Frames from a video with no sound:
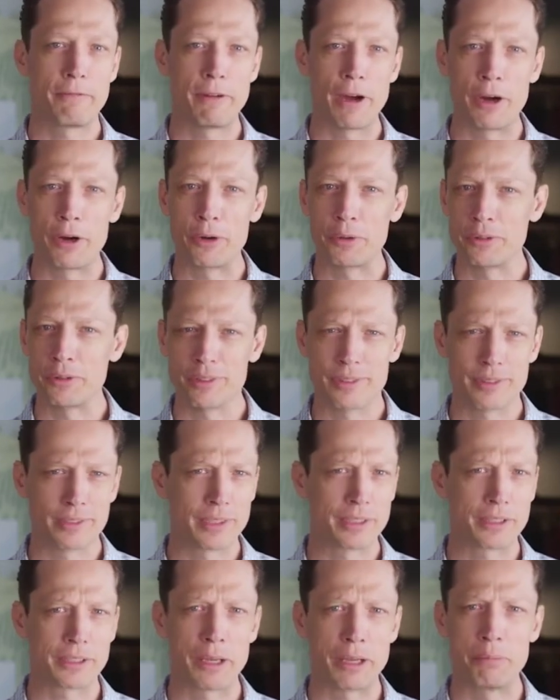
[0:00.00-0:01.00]

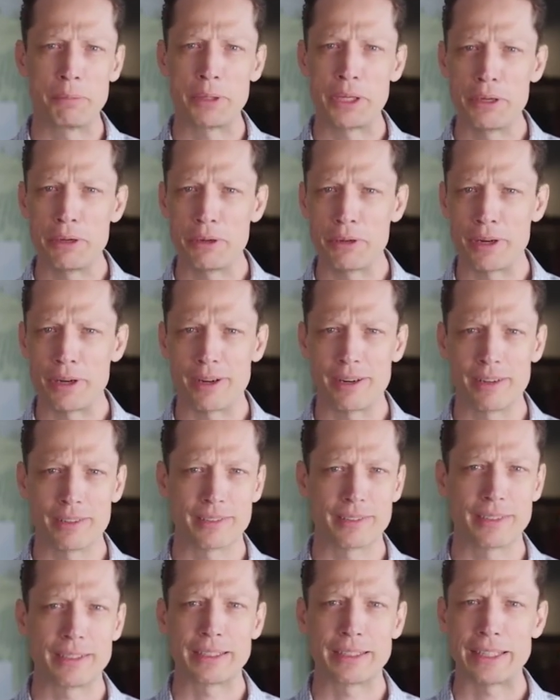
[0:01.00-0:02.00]
phones and
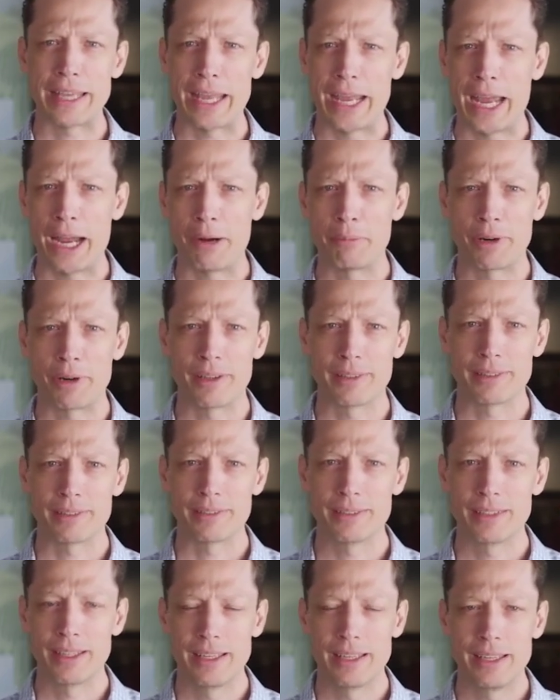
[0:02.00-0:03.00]
computers and
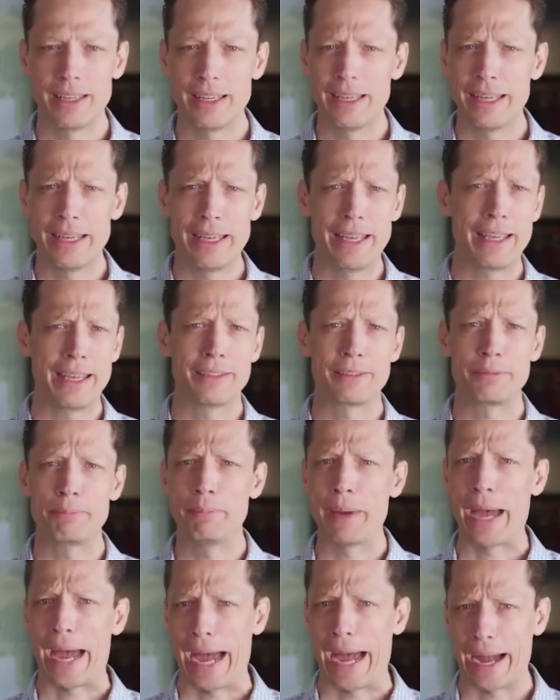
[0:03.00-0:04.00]
cameras, his
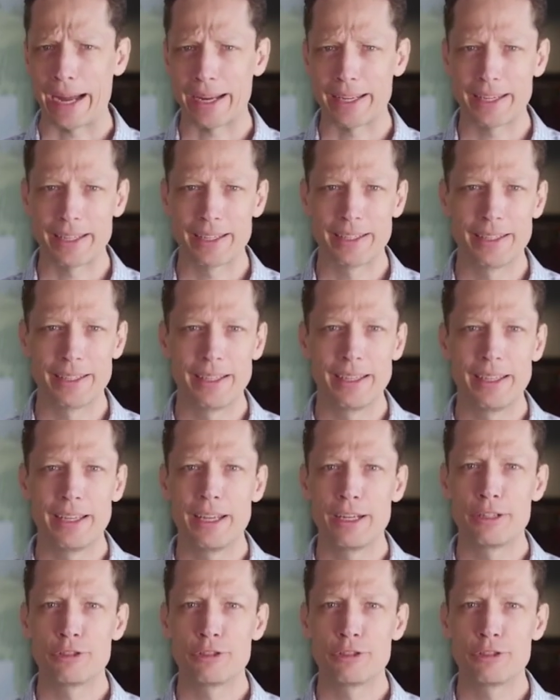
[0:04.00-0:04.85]
back,